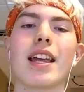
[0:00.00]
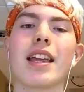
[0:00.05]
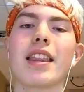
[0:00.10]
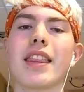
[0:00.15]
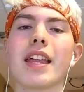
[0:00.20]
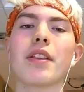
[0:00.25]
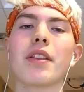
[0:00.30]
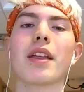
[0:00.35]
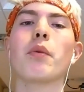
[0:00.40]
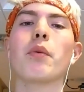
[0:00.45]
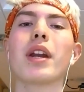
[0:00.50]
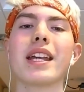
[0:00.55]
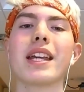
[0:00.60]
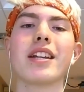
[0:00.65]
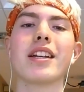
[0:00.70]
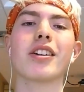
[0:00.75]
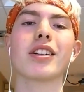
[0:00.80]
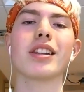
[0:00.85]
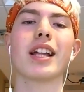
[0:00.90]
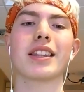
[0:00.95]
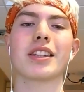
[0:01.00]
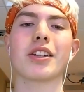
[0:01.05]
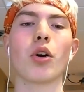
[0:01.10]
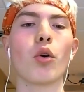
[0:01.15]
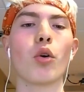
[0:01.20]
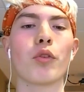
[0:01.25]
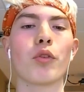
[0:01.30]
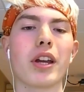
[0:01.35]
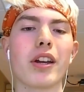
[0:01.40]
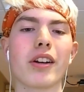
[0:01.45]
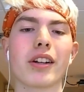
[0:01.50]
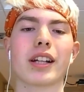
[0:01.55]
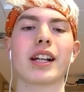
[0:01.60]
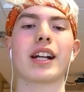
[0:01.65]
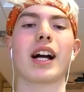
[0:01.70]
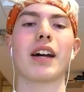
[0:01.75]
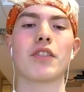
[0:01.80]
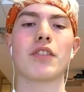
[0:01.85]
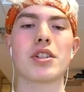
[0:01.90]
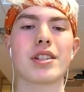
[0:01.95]
they want to hear it like they're overhearing a
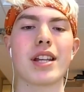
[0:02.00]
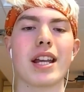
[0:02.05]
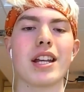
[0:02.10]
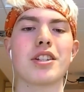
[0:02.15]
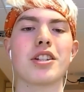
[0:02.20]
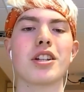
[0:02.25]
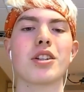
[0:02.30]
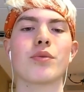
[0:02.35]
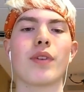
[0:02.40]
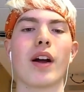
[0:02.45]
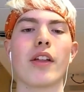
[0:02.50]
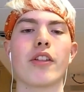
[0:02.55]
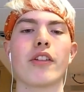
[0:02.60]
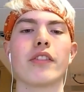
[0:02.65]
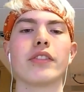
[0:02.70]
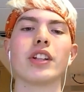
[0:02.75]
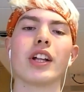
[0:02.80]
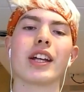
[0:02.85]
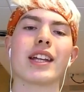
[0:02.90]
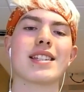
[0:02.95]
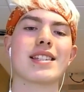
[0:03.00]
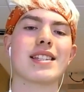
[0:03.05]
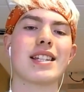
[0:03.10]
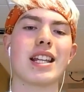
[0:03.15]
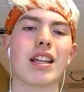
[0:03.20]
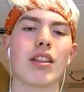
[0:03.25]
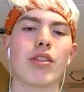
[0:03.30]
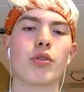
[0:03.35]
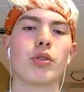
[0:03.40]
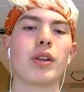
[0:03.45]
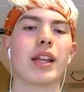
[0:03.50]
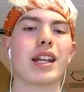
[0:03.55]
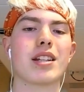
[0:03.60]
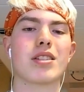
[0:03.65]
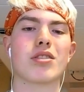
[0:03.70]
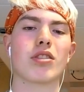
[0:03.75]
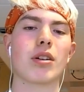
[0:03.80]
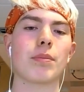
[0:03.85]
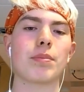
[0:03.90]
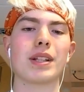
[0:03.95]
conversation rather than like sitting through like a
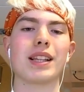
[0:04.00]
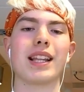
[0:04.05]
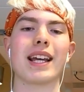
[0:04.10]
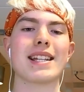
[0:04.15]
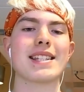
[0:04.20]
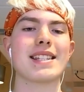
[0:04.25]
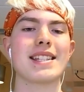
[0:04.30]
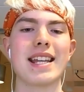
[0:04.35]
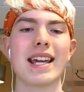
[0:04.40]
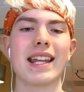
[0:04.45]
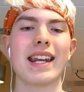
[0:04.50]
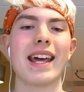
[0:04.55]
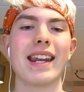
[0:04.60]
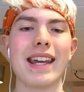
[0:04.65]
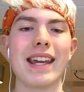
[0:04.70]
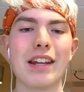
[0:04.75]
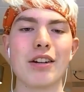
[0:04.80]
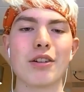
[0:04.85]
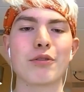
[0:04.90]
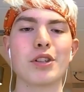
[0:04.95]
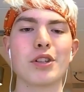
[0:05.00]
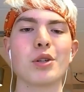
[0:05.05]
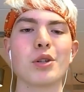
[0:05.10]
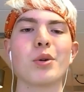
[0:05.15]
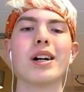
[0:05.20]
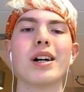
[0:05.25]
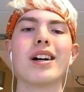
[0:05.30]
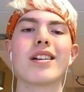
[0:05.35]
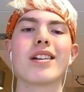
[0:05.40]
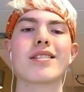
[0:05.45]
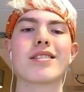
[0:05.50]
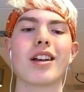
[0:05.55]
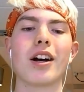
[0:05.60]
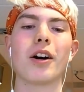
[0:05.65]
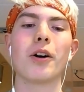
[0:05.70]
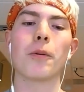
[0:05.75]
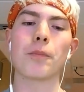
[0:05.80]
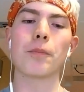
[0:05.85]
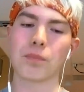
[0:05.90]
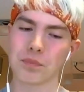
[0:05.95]
scripted like CNN interview.
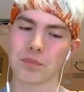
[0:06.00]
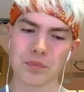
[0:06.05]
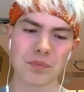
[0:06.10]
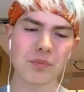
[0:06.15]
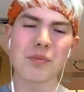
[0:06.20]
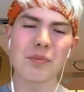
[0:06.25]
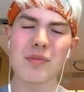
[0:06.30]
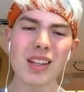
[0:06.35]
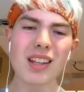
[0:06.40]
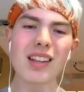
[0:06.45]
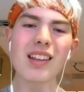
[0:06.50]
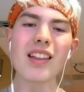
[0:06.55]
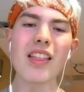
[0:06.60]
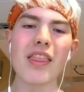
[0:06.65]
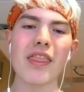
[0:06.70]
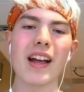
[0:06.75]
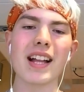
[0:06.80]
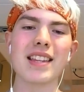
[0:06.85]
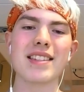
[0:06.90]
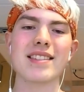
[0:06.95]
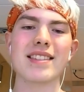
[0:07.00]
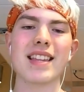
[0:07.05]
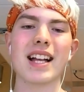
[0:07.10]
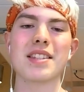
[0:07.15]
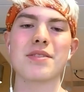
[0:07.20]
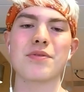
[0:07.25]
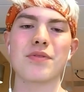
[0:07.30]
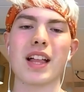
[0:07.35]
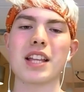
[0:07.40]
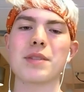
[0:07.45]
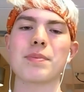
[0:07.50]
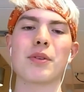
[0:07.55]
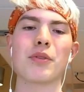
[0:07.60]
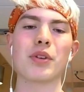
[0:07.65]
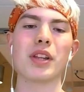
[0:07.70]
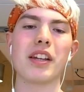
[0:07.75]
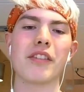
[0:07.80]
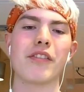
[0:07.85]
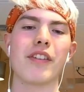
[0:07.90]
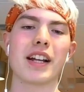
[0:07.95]
So that's been
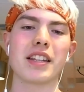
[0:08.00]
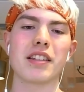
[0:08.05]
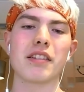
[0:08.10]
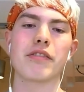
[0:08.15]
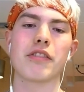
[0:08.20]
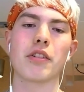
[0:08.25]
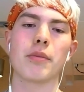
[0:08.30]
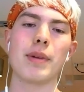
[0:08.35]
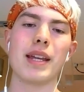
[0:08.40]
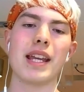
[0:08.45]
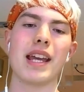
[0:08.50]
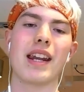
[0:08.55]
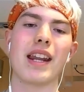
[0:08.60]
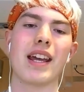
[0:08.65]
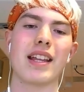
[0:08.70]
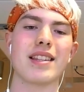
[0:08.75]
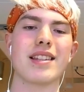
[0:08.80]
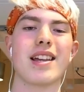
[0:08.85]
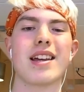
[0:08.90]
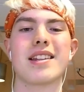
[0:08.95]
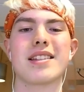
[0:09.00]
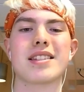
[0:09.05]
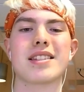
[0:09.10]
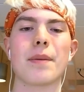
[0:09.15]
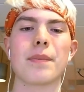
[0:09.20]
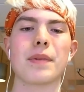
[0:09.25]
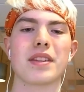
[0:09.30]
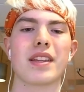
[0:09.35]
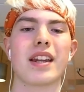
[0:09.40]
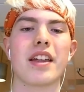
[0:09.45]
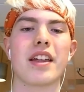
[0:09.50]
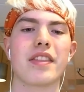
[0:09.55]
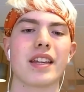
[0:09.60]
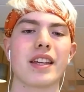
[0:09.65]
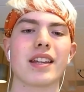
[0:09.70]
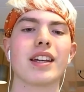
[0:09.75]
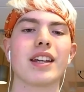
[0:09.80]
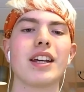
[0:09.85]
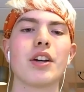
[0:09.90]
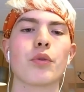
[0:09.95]
really effective for me, and it's something that I
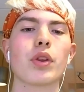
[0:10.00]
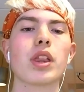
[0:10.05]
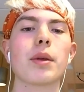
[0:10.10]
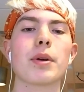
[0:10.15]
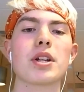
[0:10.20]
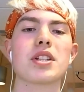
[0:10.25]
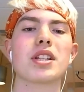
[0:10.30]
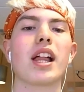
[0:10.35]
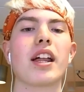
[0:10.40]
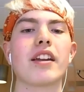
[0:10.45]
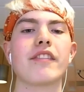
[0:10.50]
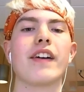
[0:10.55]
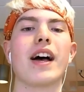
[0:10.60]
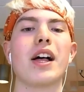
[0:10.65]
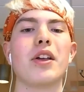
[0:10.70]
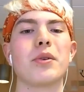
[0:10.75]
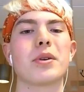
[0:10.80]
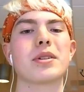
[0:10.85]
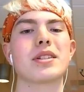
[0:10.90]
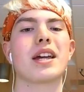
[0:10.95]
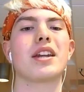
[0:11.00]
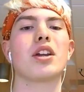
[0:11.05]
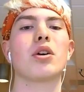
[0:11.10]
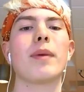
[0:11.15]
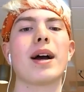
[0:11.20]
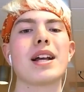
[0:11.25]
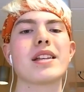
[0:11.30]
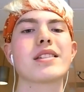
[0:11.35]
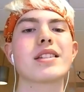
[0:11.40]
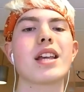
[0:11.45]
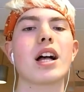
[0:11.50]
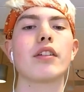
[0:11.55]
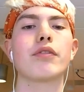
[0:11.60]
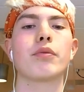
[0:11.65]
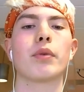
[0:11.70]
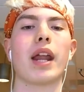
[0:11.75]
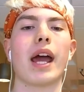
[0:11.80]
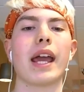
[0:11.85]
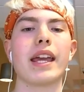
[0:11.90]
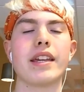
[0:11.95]
think really brings a lot of value, because I know myself,
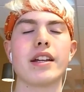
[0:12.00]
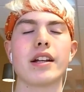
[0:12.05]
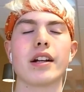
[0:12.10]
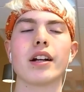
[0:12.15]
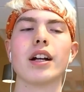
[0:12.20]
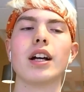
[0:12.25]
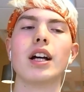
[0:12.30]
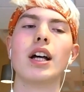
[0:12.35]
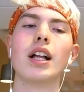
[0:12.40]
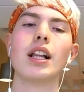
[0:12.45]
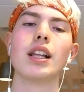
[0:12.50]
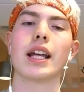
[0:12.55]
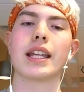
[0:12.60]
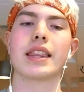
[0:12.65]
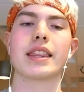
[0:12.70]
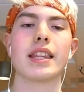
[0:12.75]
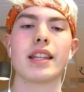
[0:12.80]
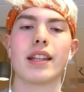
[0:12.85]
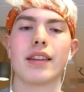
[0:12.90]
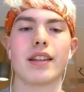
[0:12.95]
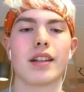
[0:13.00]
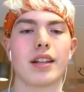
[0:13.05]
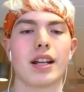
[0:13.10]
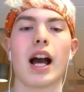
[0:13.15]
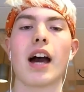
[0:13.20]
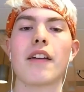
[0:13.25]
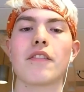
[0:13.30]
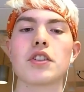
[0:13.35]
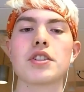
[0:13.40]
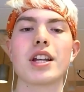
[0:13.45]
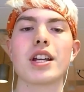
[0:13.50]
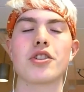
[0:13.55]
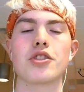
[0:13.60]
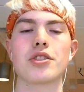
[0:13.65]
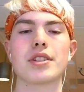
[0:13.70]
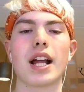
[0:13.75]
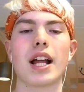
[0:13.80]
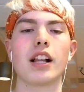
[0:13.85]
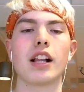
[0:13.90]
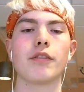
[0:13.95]
when I hear like the conversation
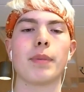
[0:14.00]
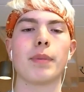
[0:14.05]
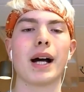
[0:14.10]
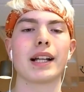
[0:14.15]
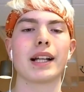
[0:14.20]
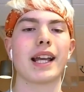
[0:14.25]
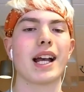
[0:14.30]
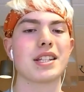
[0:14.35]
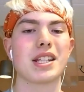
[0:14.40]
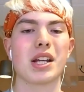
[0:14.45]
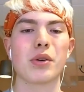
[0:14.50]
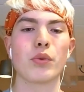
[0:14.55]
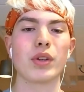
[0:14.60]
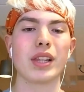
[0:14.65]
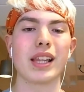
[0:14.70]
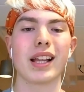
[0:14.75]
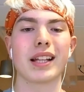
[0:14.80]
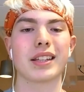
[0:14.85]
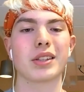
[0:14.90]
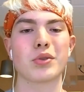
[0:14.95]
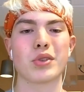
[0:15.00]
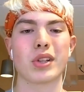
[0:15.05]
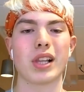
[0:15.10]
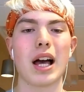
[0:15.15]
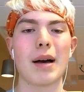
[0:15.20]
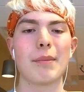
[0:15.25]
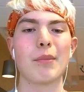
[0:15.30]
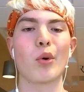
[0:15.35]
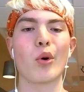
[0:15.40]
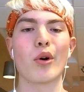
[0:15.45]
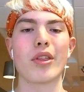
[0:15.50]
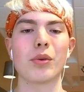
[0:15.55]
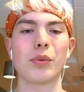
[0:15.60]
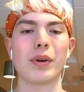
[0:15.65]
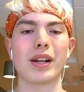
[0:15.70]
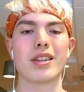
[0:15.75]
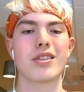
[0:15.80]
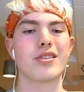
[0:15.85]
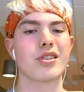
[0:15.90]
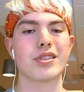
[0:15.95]
style of podcasts, I really like those a lot more than
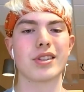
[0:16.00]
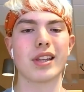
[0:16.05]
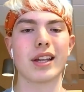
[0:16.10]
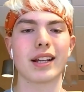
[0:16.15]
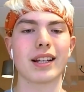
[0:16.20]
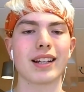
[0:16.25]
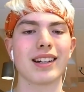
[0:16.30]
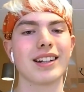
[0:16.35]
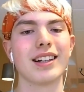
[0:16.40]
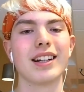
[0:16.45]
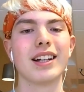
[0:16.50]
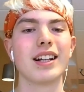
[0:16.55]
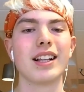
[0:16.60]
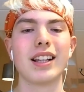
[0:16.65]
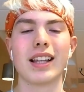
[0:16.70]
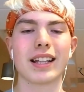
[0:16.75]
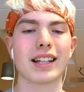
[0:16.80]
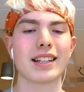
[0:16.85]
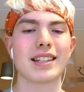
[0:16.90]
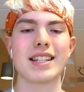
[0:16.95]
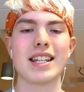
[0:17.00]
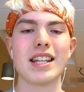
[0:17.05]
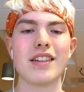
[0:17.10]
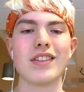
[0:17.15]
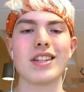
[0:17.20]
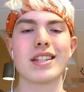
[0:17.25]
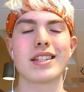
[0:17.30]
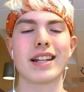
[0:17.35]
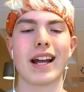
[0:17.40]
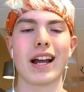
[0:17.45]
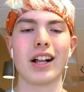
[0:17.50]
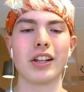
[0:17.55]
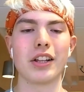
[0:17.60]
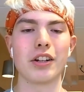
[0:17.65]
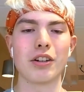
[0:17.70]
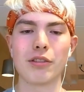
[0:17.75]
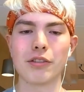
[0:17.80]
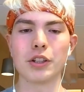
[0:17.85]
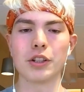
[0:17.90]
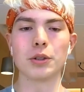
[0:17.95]
when it's just like a TV style
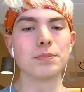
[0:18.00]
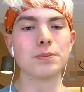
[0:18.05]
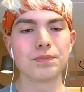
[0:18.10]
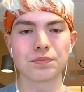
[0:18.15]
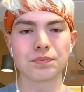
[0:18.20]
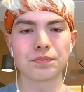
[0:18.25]
interview.